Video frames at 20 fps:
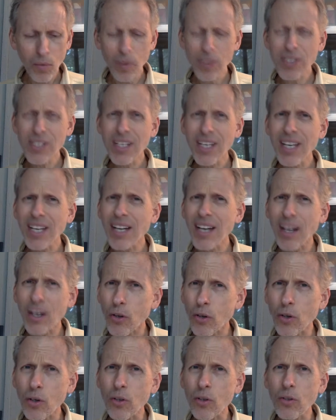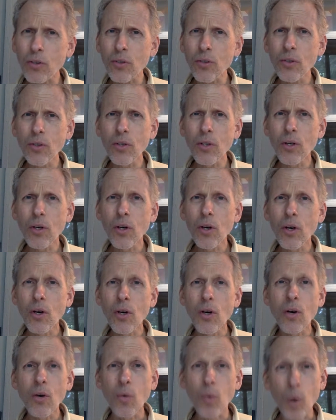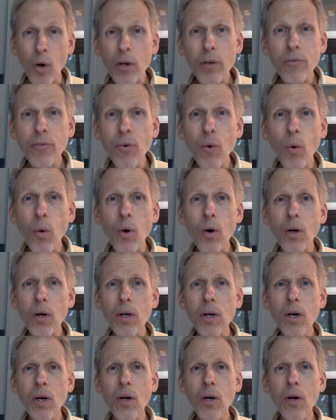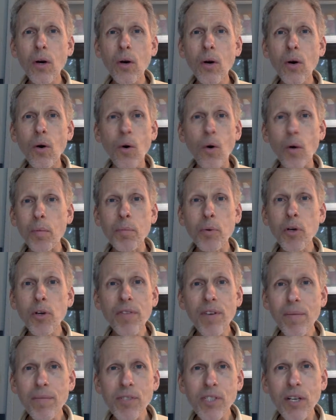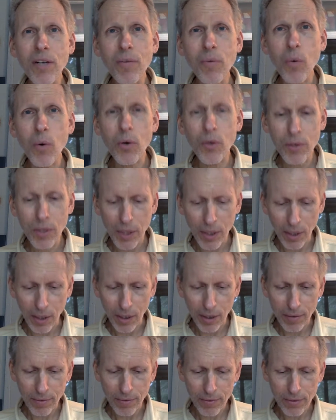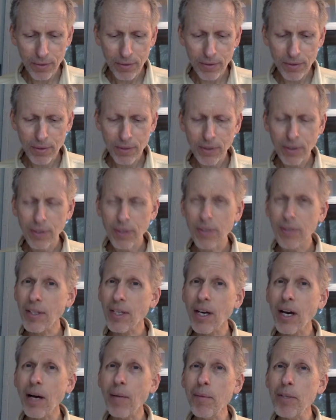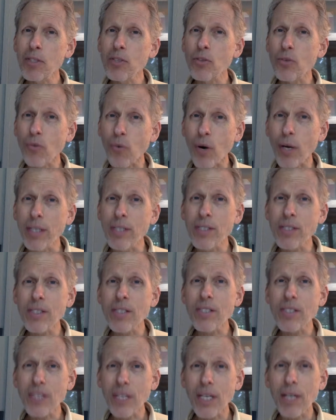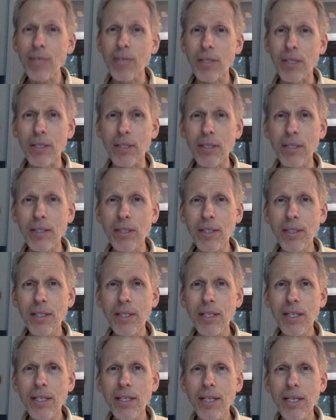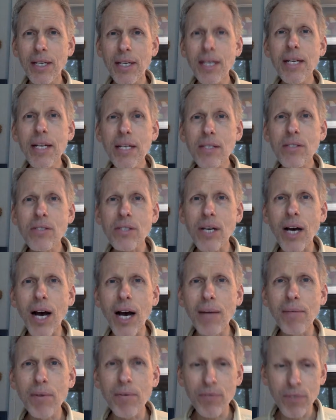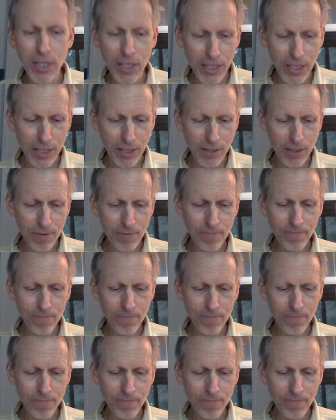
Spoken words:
ones he cannot earn, work for, or prove himself worthy of, that come as graces given in his time of need.